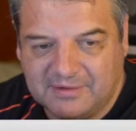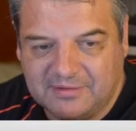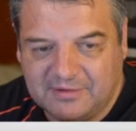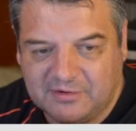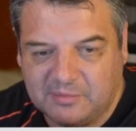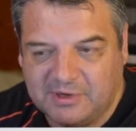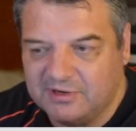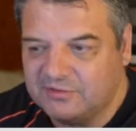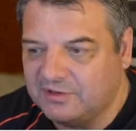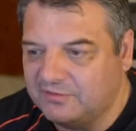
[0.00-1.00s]
This could be an
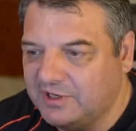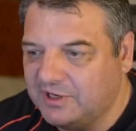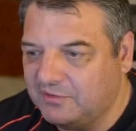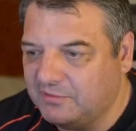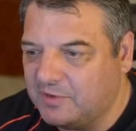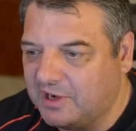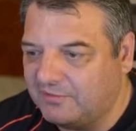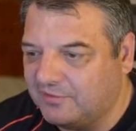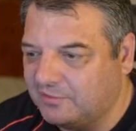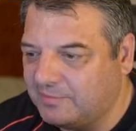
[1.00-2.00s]
interesting video. We might have
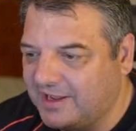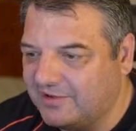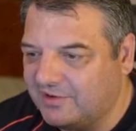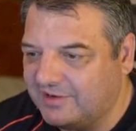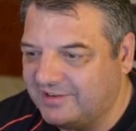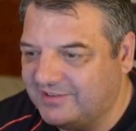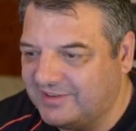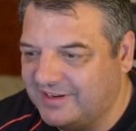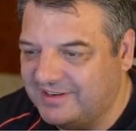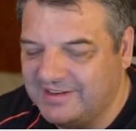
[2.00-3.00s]
to look back on it and
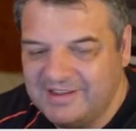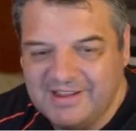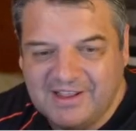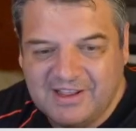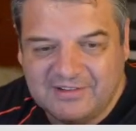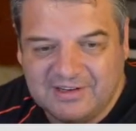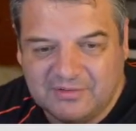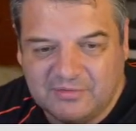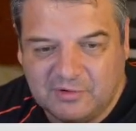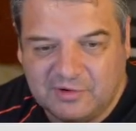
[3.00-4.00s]
see
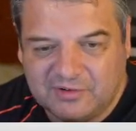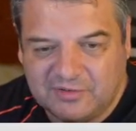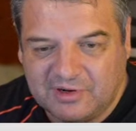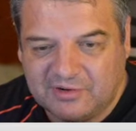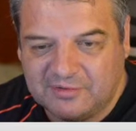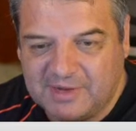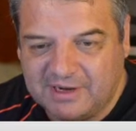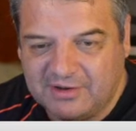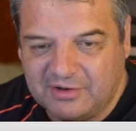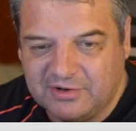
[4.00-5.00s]
if Walrus Rider has made
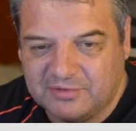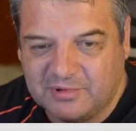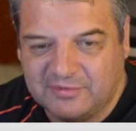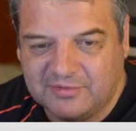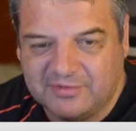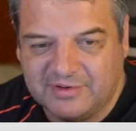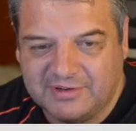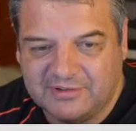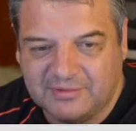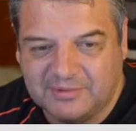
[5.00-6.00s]
a huge profit from
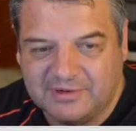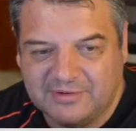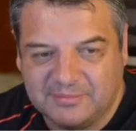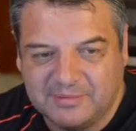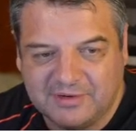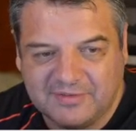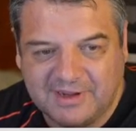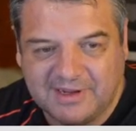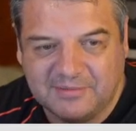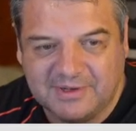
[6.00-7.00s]
this or whether it's been a
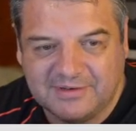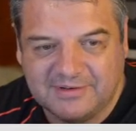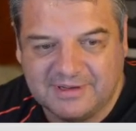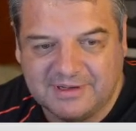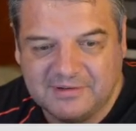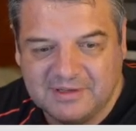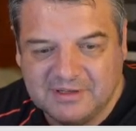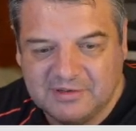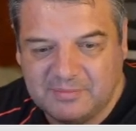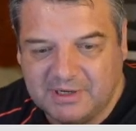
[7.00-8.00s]
failure, but
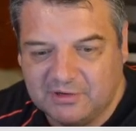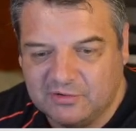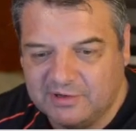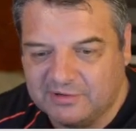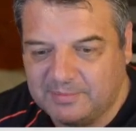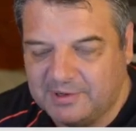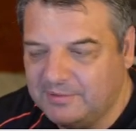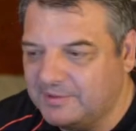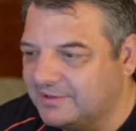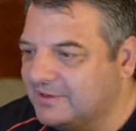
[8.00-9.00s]
it's been a good
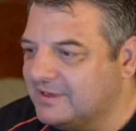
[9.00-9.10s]
experiment.